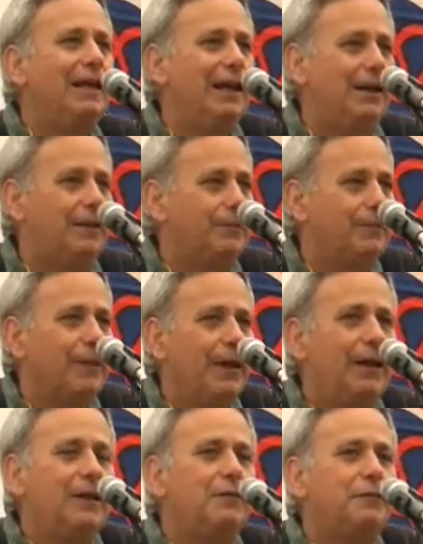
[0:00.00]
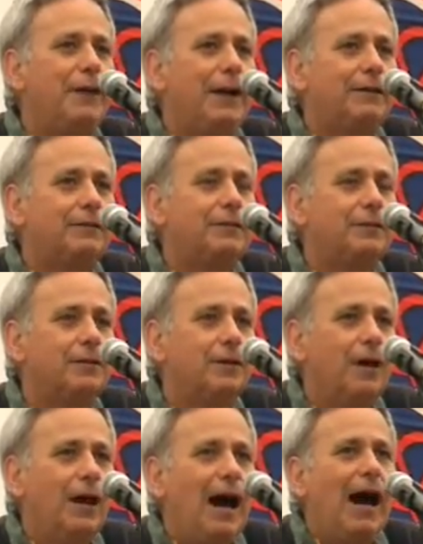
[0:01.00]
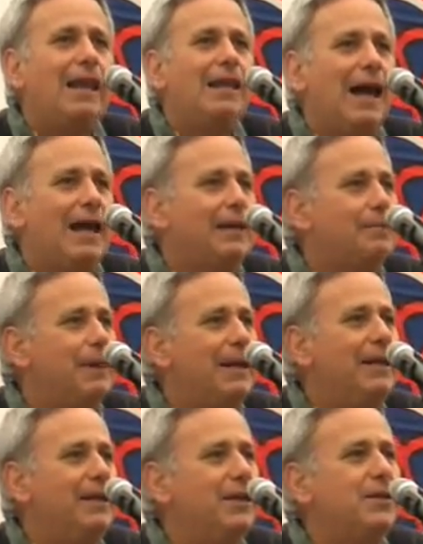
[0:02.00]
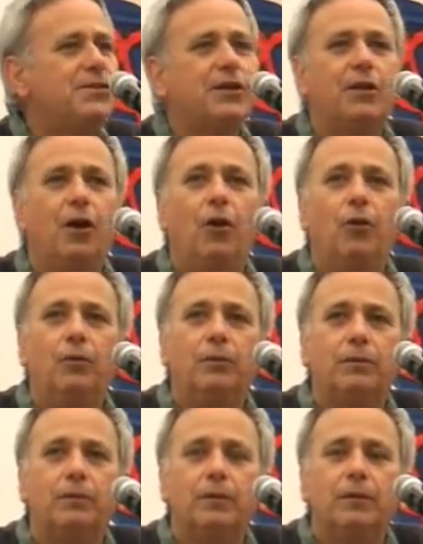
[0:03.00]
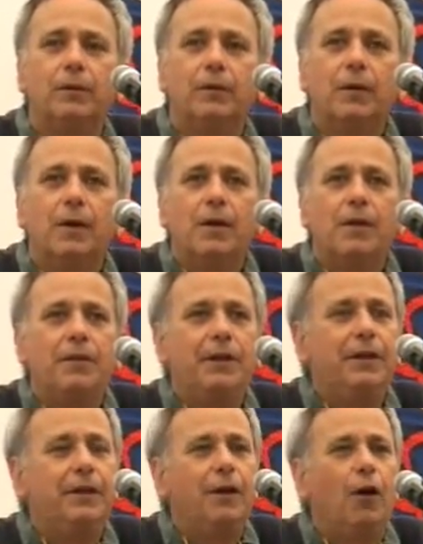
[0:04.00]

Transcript: clear. And in fact, unlike many years ago, the